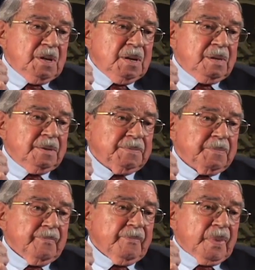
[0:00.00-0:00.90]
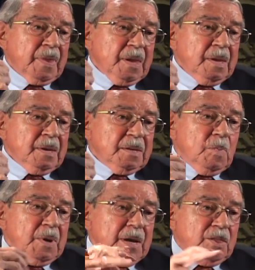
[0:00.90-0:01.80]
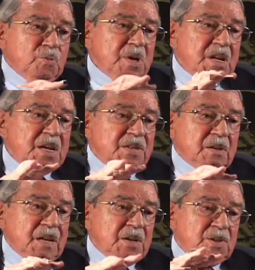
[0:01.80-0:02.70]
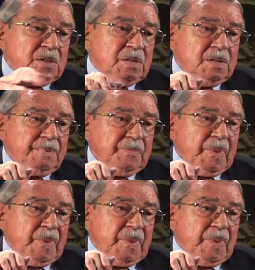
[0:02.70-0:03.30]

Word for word: And see, we had three diesel engines,